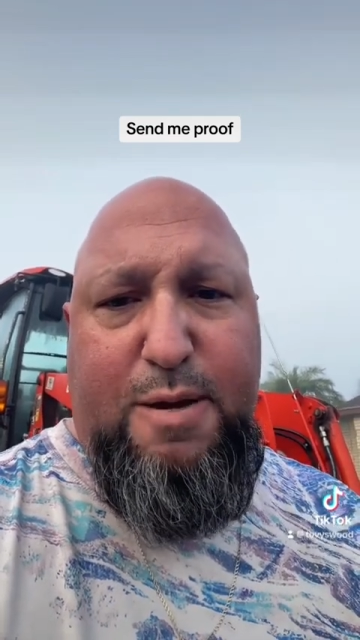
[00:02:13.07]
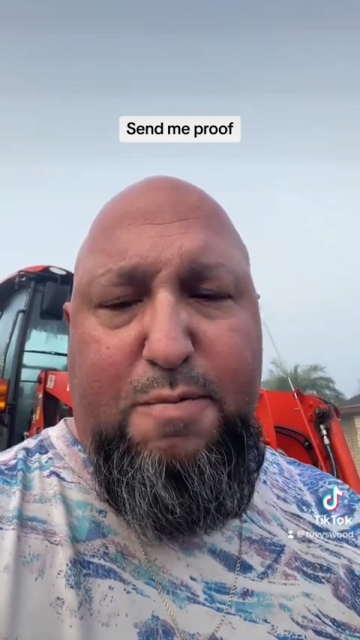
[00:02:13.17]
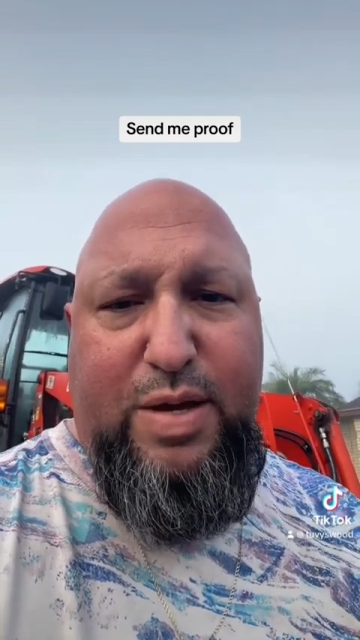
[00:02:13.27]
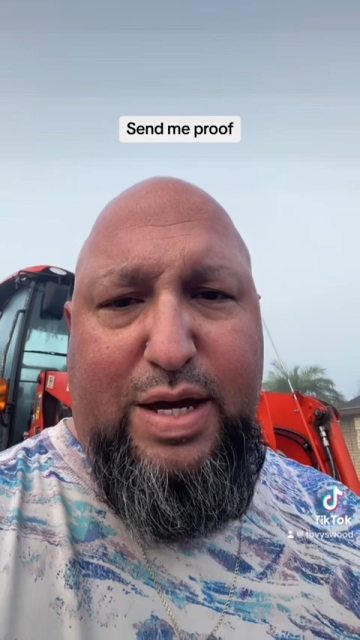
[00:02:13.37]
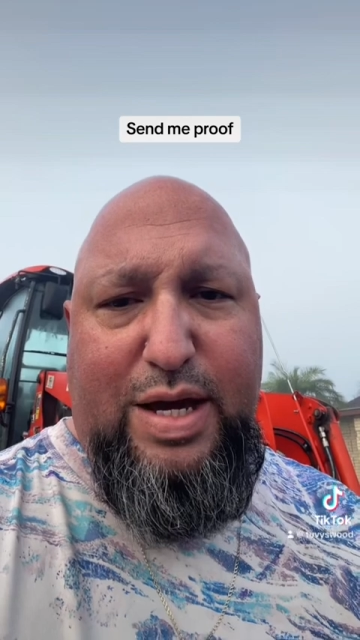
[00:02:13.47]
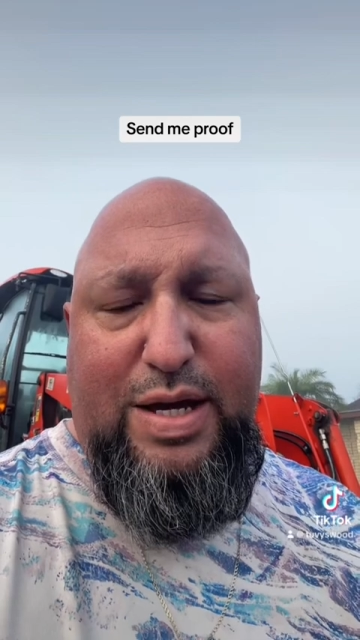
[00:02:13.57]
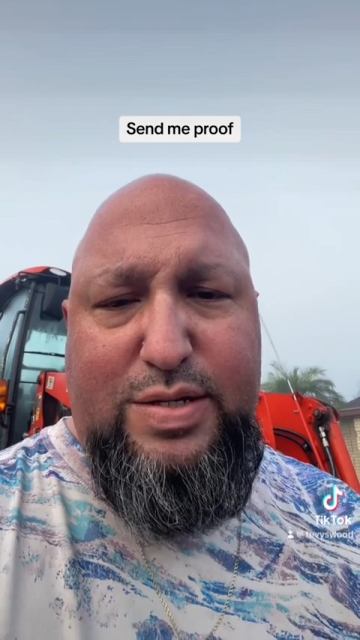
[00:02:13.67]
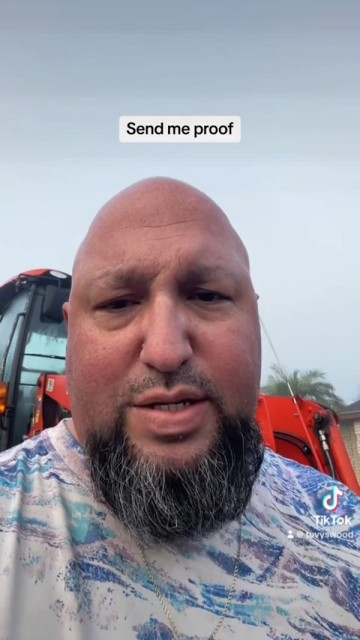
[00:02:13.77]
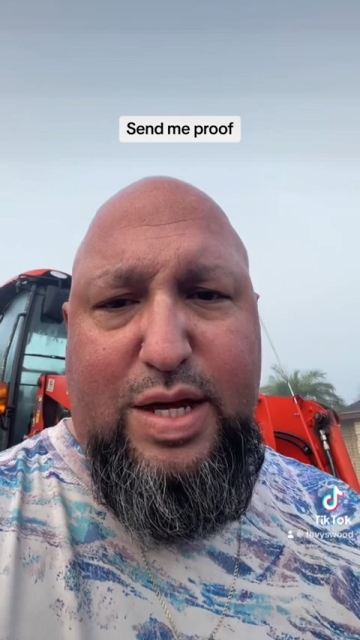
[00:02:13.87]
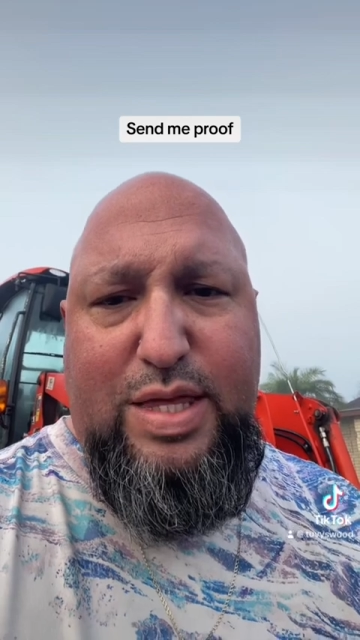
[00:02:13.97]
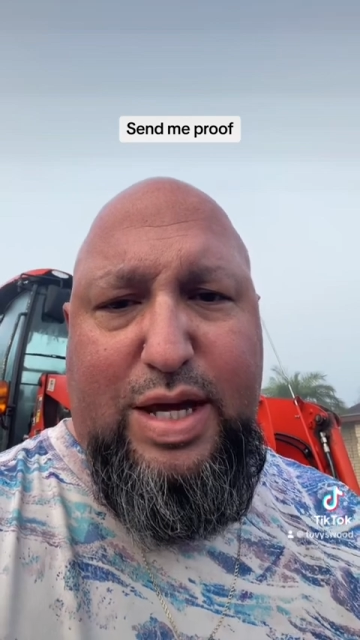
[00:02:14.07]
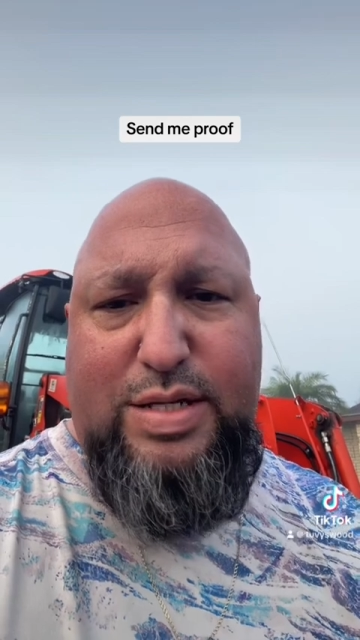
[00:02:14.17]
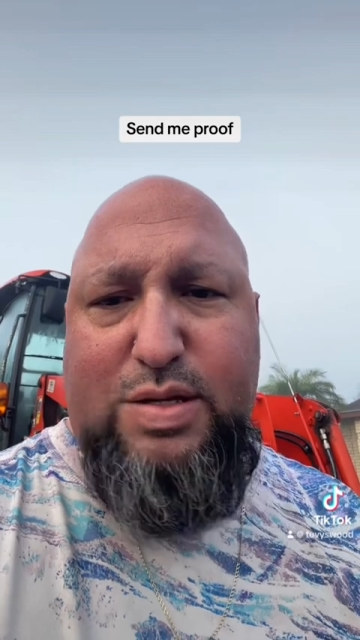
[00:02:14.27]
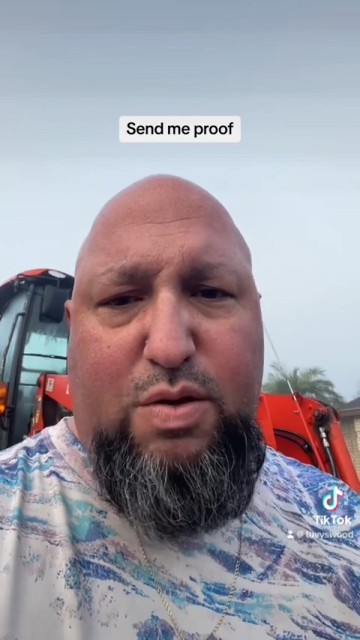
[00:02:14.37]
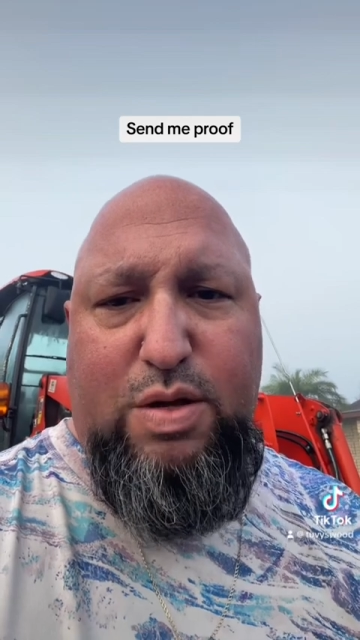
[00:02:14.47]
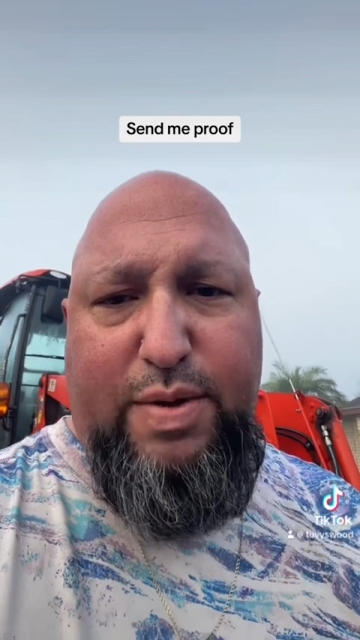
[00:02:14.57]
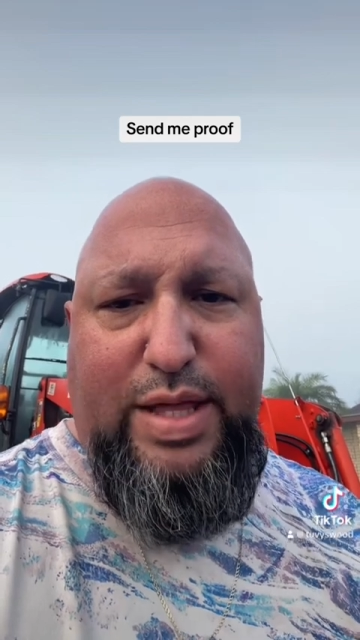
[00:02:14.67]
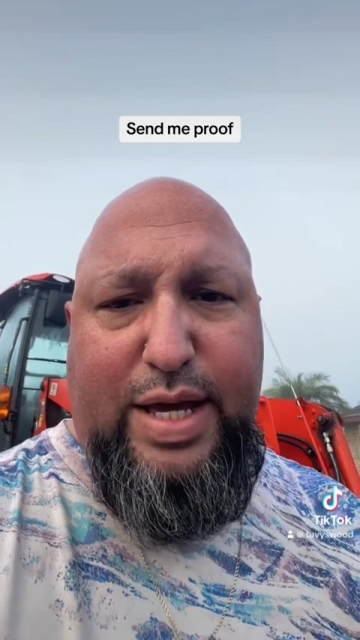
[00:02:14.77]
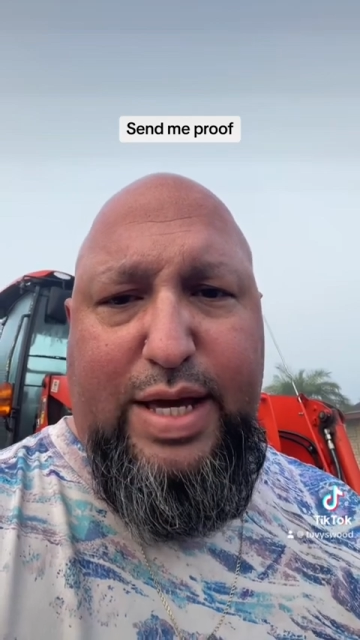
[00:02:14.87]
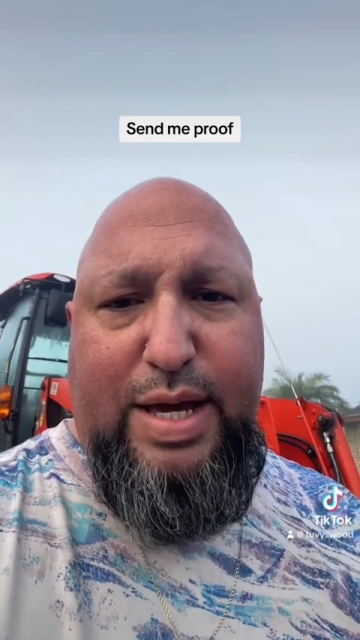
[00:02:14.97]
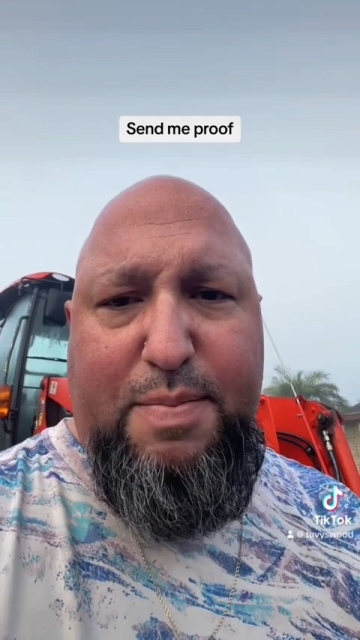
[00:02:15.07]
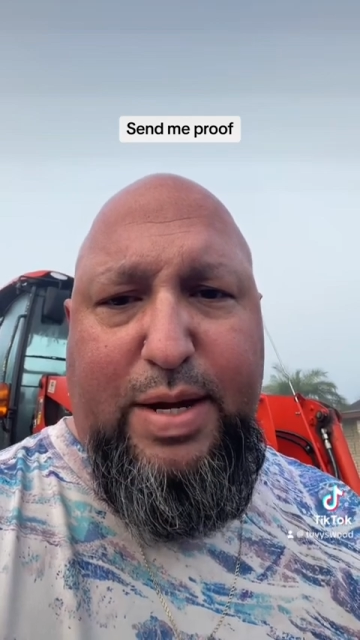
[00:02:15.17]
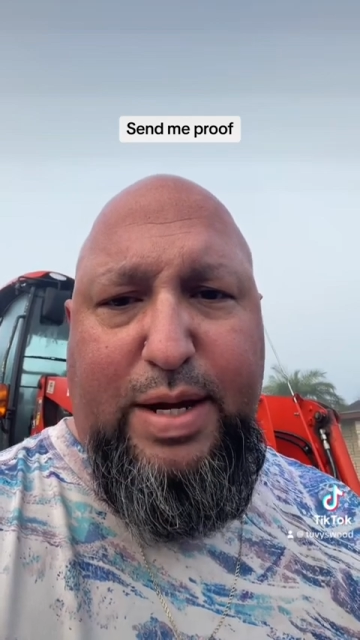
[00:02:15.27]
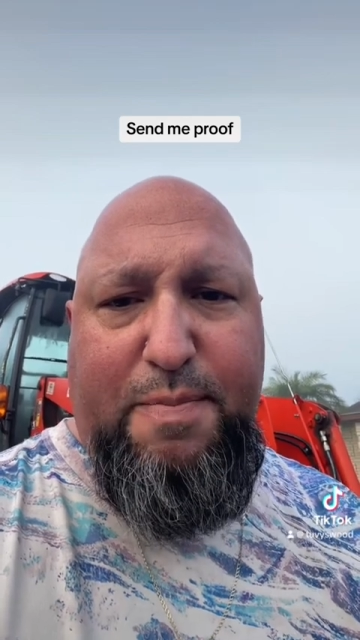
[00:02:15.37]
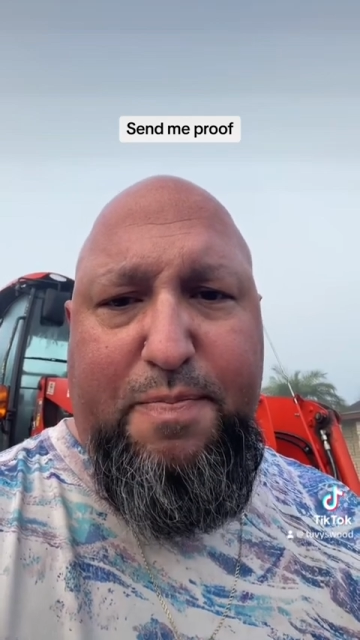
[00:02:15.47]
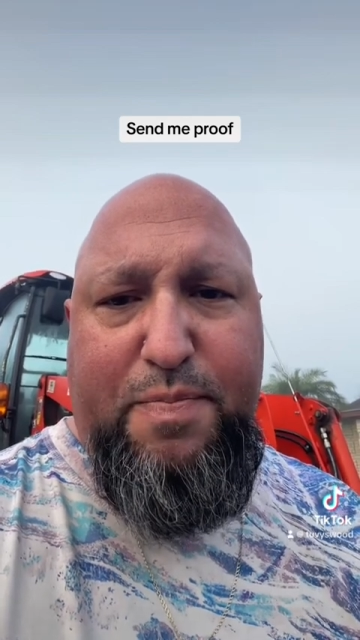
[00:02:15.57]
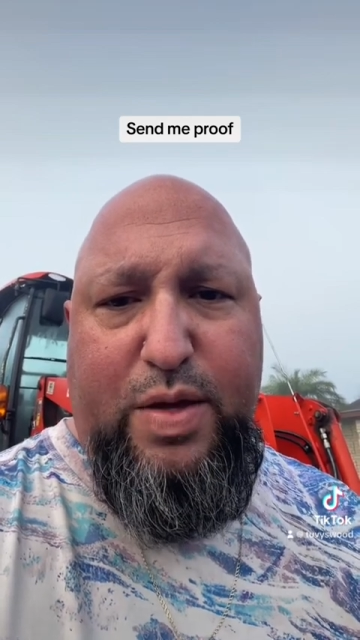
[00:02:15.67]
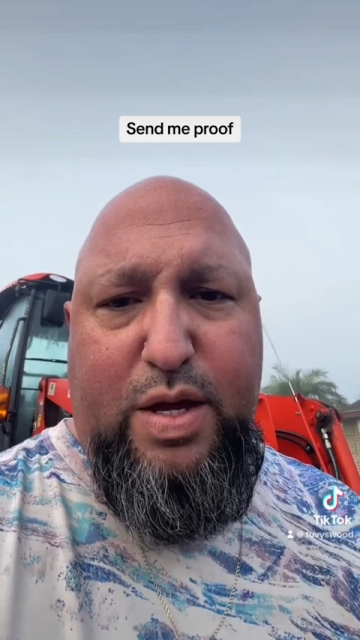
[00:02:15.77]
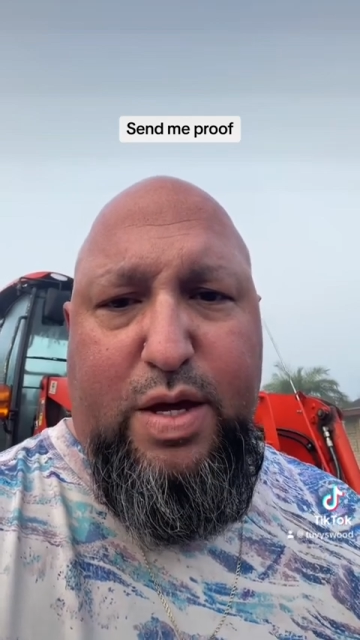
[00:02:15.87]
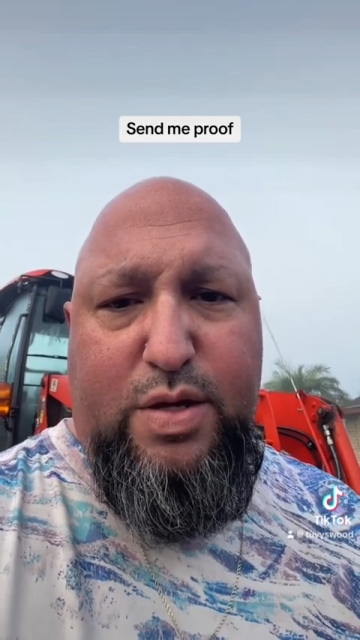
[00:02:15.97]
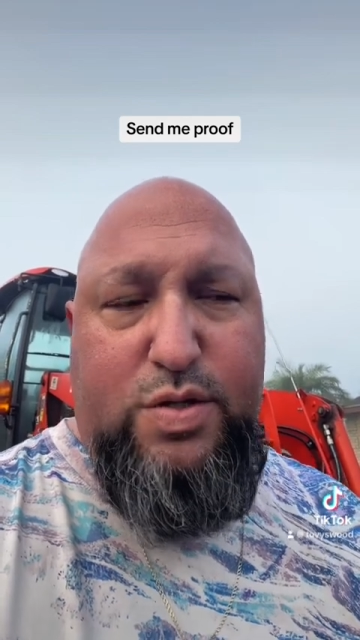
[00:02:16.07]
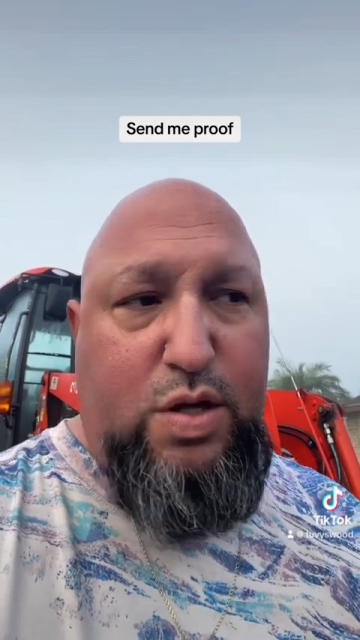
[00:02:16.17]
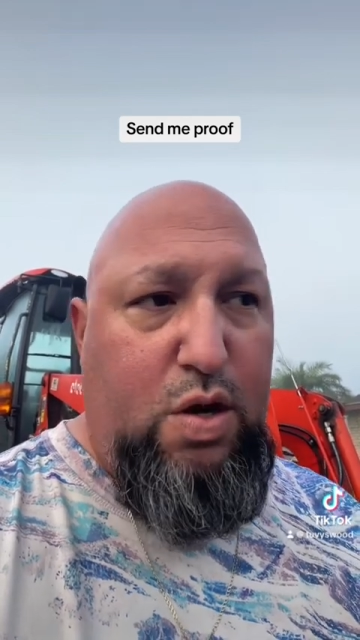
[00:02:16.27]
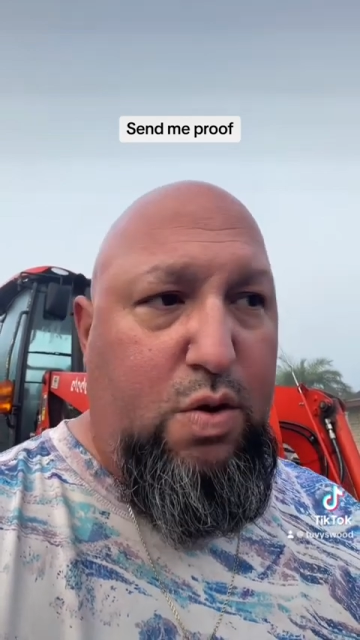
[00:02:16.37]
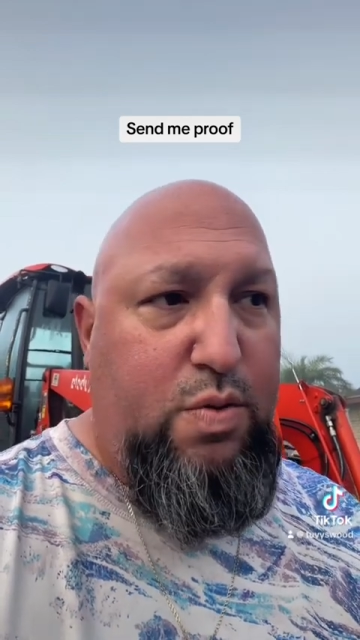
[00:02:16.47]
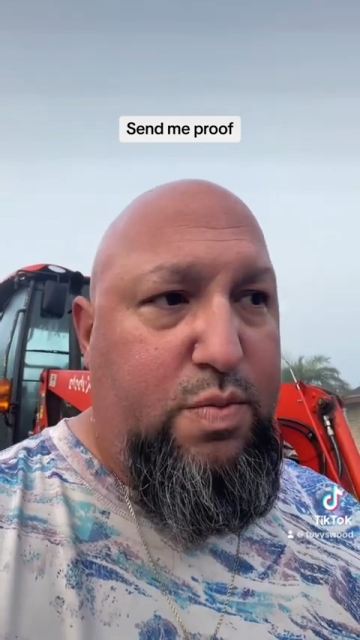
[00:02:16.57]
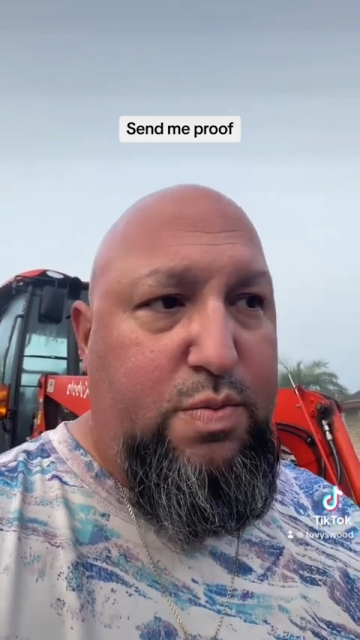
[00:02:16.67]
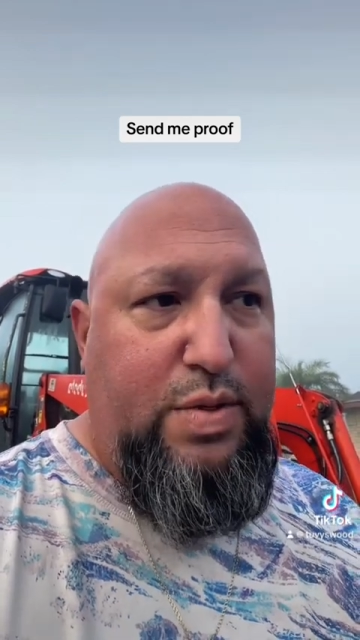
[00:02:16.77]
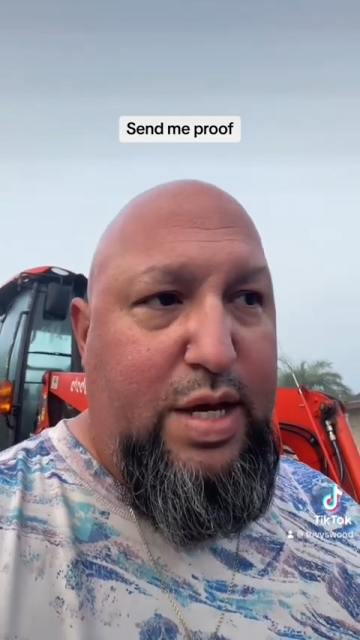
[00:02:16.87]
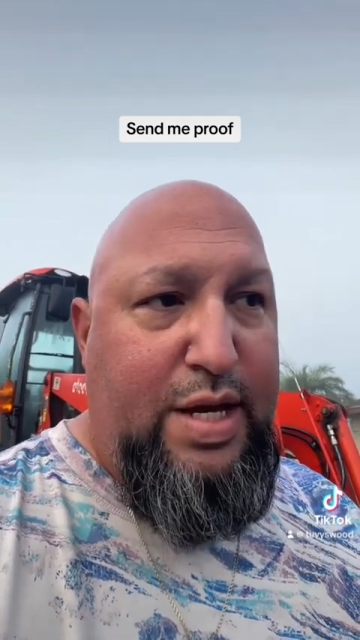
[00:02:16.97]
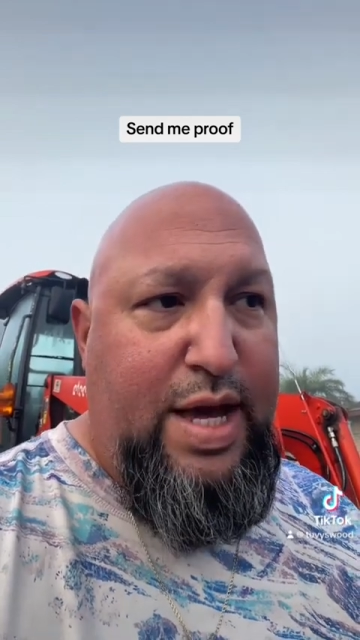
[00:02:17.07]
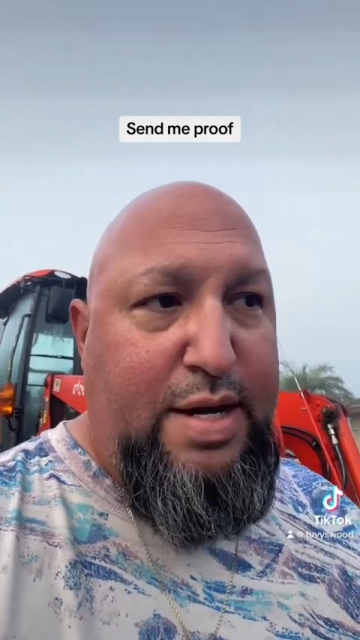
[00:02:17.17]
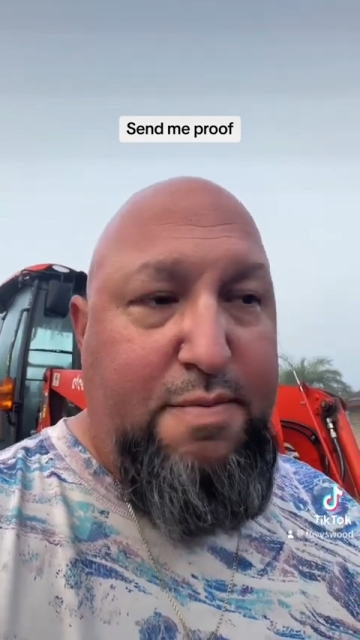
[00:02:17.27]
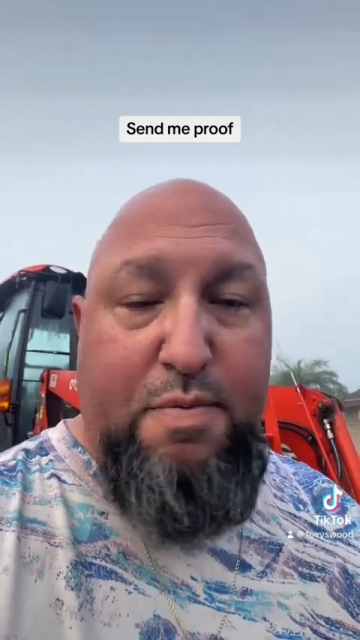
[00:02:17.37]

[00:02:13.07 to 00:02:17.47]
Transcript: because that's the only way they can get money. So again,